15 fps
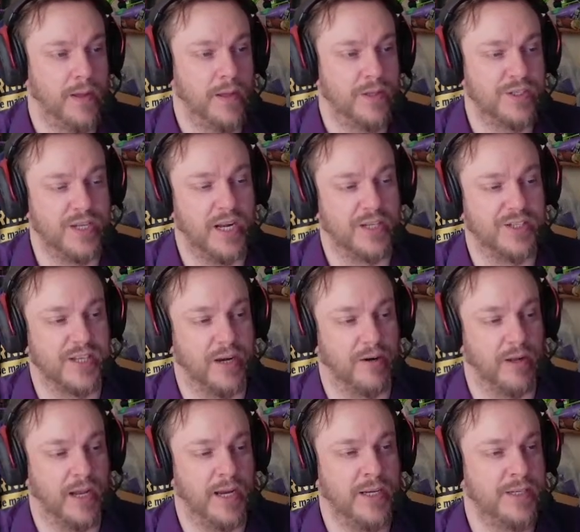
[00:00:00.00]
So now it's center
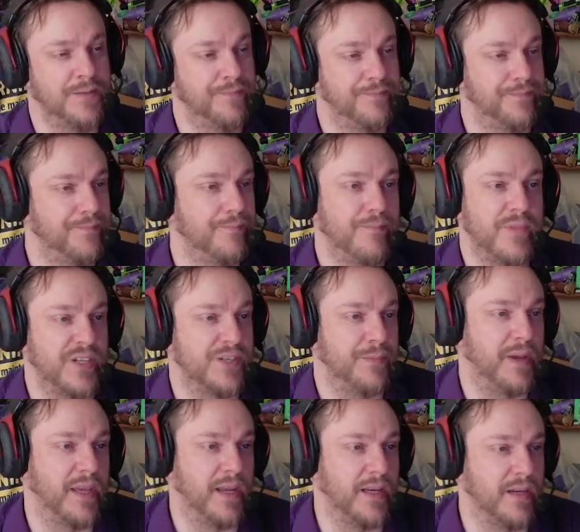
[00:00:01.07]
aligned. Doesn't
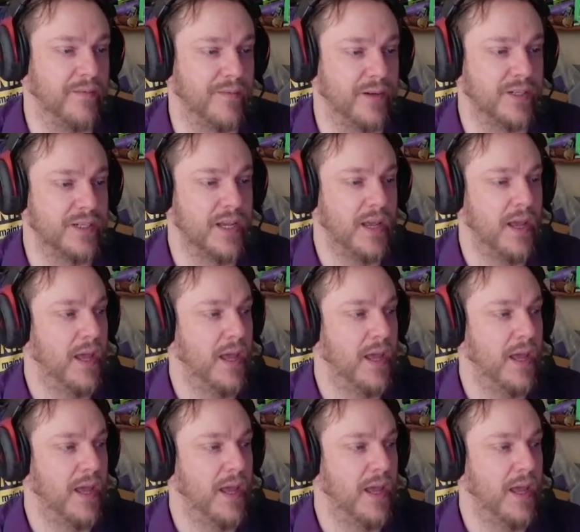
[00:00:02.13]
make any difference.